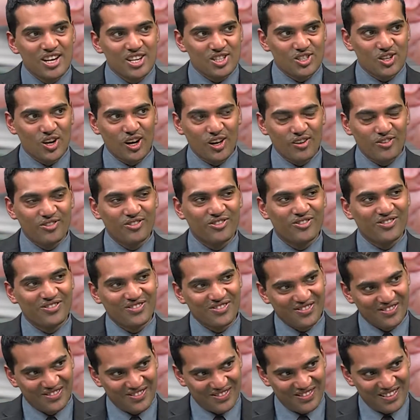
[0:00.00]
we don't
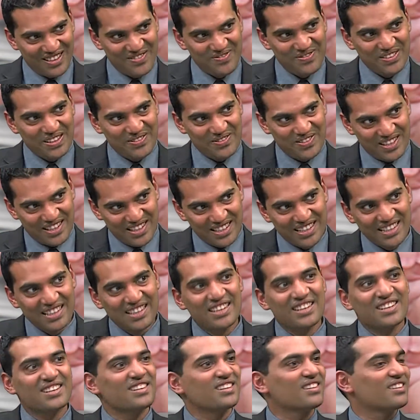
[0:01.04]
implement it. Smoking
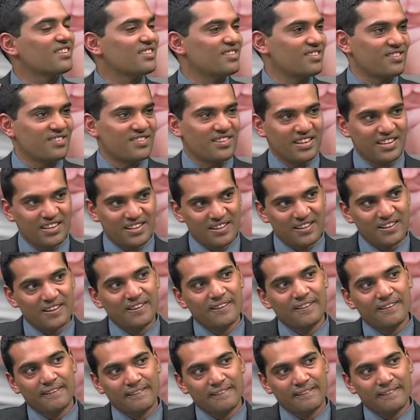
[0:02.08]
cessation and all that